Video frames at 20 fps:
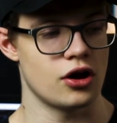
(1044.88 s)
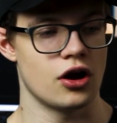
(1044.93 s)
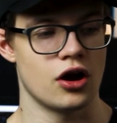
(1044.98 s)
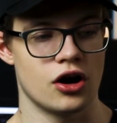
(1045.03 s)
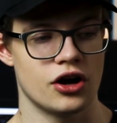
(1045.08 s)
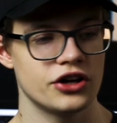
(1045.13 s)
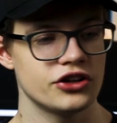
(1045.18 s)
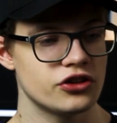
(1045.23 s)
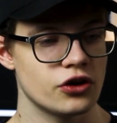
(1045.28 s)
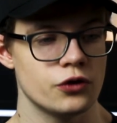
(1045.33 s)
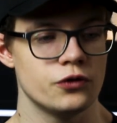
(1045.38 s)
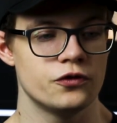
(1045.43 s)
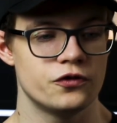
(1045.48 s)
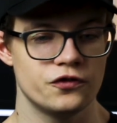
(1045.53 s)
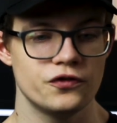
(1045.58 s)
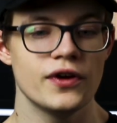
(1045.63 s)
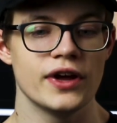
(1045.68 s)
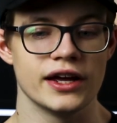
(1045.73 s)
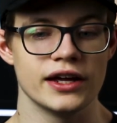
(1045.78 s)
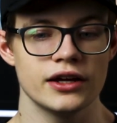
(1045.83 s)
I don't
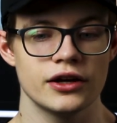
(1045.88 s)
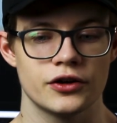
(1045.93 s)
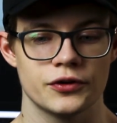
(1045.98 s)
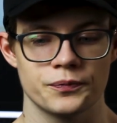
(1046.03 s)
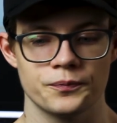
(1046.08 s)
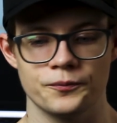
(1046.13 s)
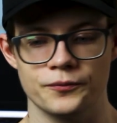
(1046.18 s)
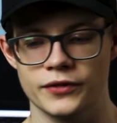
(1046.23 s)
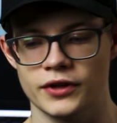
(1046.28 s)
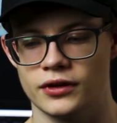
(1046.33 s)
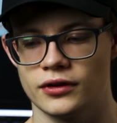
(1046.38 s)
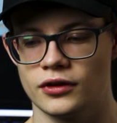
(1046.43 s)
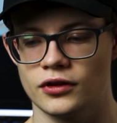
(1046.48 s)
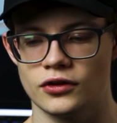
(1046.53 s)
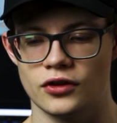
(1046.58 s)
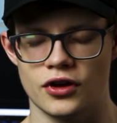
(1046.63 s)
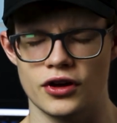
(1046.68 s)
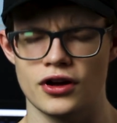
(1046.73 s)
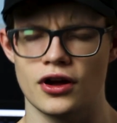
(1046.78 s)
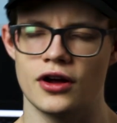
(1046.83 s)
think,
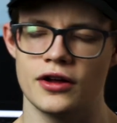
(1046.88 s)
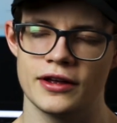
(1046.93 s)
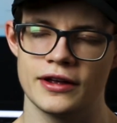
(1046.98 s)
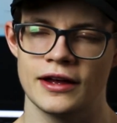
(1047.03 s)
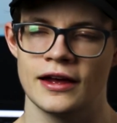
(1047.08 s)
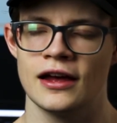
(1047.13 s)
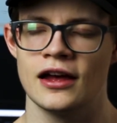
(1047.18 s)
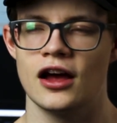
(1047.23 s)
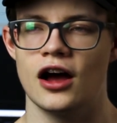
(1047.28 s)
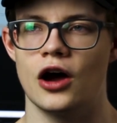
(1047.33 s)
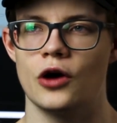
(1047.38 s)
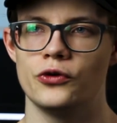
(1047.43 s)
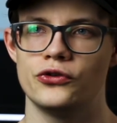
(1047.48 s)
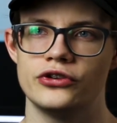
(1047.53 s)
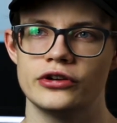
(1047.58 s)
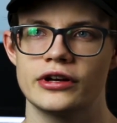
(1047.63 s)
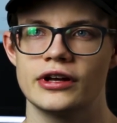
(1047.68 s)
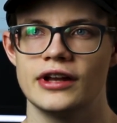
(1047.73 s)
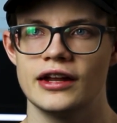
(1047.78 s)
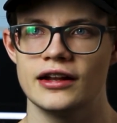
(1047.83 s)
I
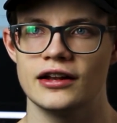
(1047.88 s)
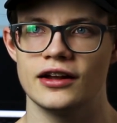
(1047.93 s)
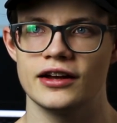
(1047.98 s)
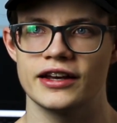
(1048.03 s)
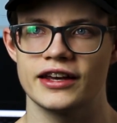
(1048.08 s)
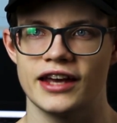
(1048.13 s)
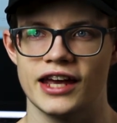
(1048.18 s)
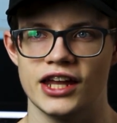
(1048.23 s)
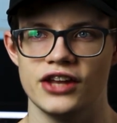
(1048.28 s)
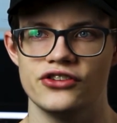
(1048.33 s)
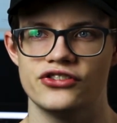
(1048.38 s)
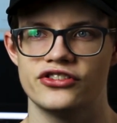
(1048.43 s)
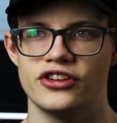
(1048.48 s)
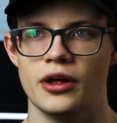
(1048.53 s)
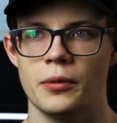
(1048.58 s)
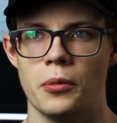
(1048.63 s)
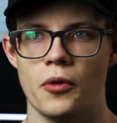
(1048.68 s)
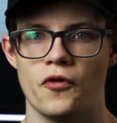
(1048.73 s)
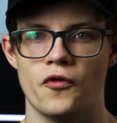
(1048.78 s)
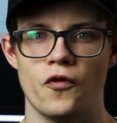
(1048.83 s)
was looking at like
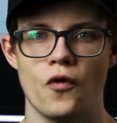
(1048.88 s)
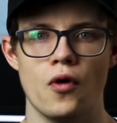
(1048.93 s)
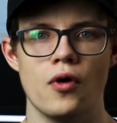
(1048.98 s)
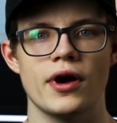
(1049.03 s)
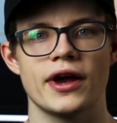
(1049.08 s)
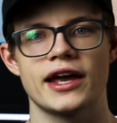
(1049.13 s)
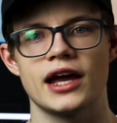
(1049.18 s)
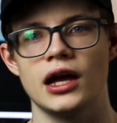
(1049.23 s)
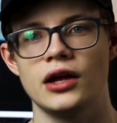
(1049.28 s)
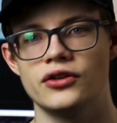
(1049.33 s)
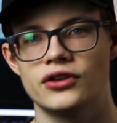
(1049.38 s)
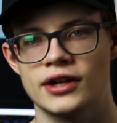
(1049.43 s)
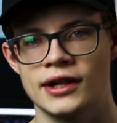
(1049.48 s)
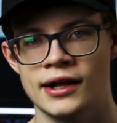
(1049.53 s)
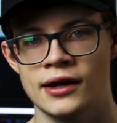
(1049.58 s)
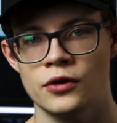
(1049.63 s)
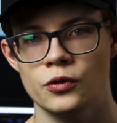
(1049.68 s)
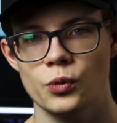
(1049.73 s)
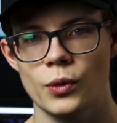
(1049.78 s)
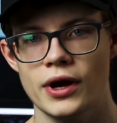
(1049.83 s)
Kinsta before I came to
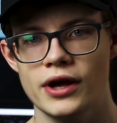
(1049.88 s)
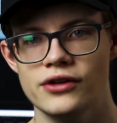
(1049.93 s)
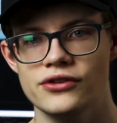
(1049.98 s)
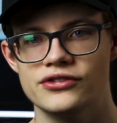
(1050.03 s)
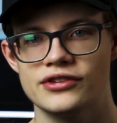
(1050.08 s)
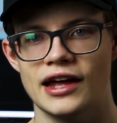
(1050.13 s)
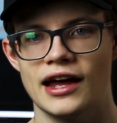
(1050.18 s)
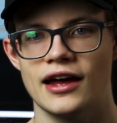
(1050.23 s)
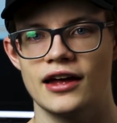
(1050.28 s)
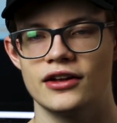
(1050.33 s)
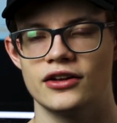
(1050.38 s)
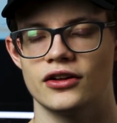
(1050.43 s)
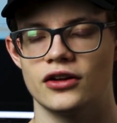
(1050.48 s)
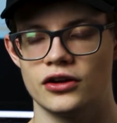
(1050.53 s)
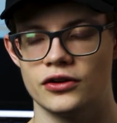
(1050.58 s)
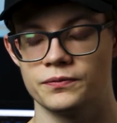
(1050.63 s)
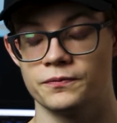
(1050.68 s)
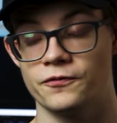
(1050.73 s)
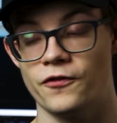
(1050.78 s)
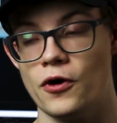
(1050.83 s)
Cloudways, and
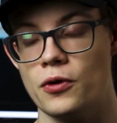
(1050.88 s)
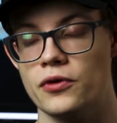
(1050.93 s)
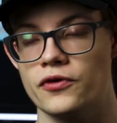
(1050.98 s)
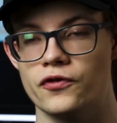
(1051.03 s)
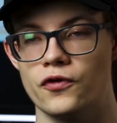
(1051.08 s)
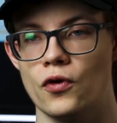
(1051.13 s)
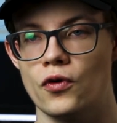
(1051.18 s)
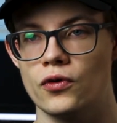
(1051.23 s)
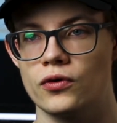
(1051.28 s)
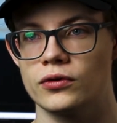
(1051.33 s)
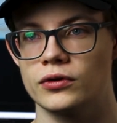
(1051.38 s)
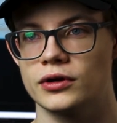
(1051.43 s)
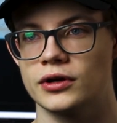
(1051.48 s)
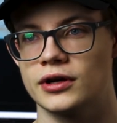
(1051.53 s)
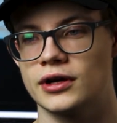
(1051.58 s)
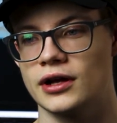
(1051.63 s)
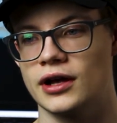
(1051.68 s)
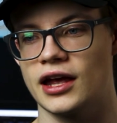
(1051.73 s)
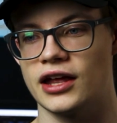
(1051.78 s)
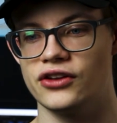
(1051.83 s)
though I thought
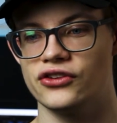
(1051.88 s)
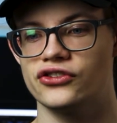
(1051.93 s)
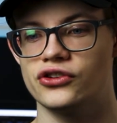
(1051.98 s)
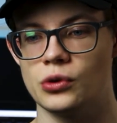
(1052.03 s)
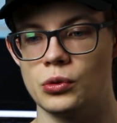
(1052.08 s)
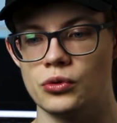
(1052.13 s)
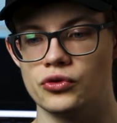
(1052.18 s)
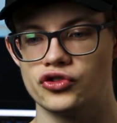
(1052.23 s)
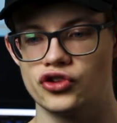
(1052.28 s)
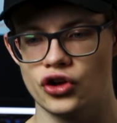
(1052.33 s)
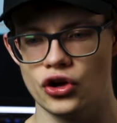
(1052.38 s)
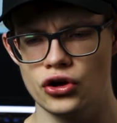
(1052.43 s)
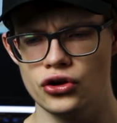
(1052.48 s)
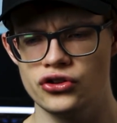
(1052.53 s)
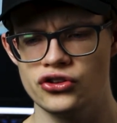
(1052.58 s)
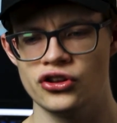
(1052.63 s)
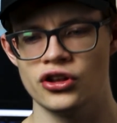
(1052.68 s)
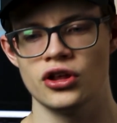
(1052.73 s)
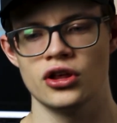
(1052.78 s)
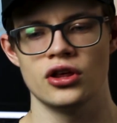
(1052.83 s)
Kinsta was good,